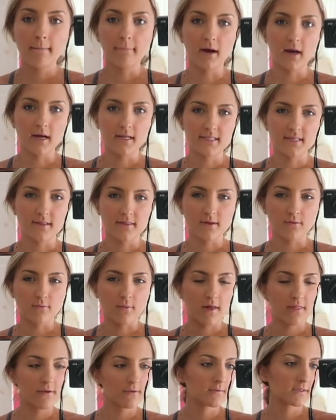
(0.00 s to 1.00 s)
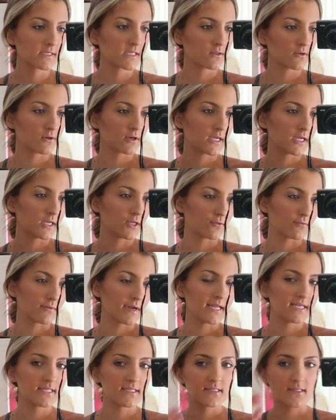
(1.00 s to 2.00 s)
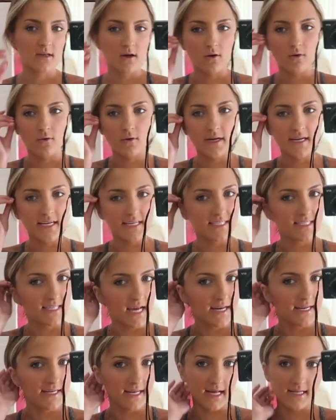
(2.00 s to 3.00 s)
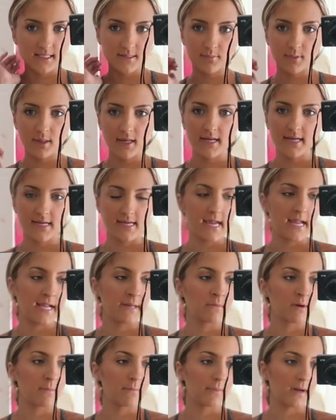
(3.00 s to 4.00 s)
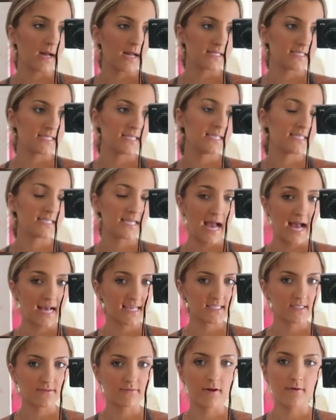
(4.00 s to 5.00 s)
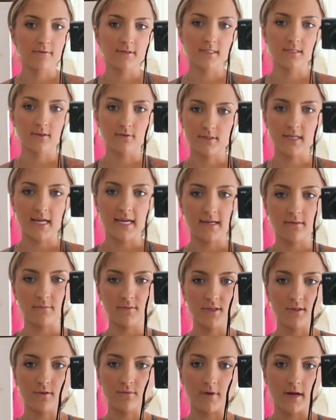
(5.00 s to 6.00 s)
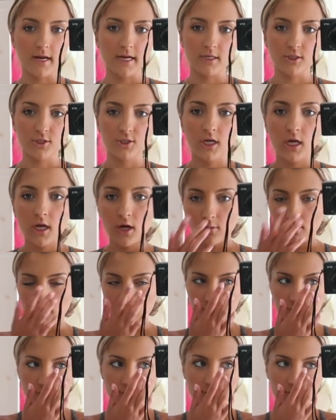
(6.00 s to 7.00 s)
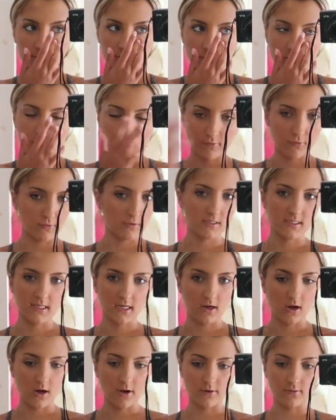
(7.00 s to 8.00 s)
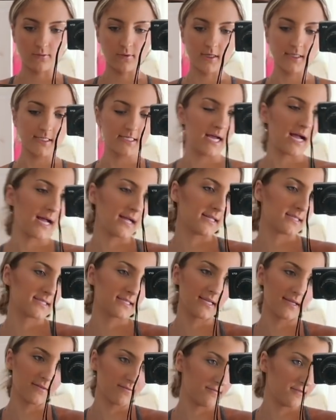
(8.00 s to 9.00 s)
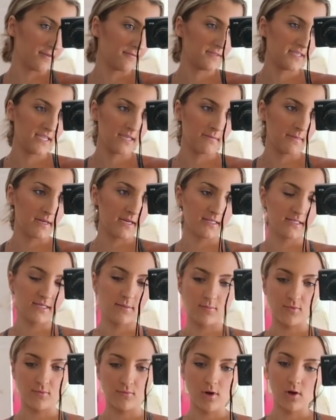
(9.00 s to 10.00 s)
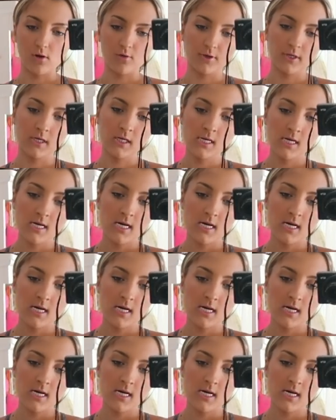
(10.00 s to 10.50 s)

but the weather wasn't looking great, so he decided not to play a game, but he's asked if I would still take him to the range. We're just going to the golf course that Connor works at. It's like 15 minutes up the road,